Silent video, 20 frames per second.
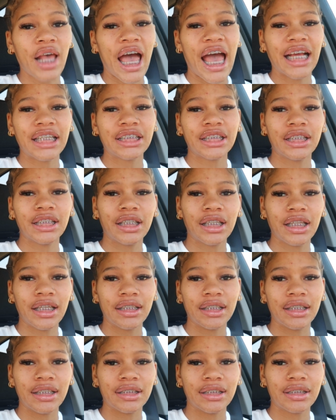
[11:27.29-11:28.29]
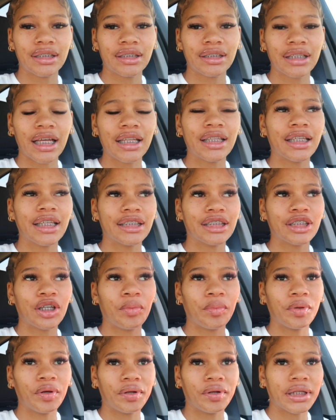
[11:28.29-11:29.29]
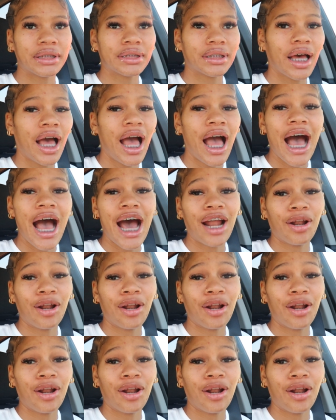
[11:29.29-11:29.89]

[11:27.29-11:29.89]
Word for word: Actually, click this. I think it's gonna be on that side.